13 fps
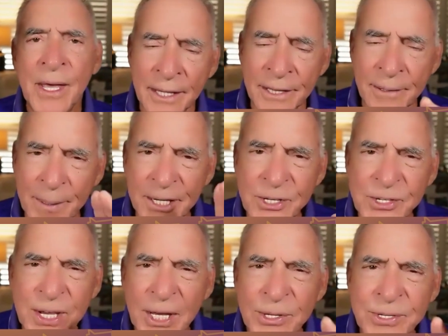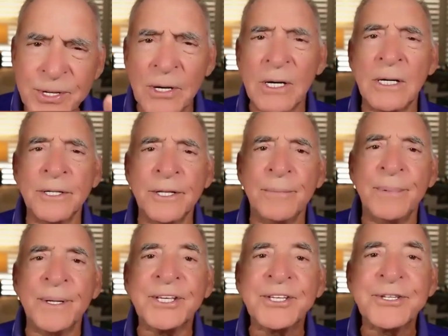The big sales call, the
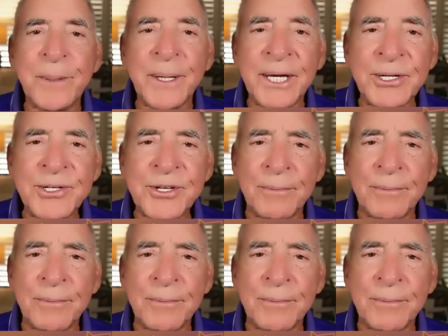big speech,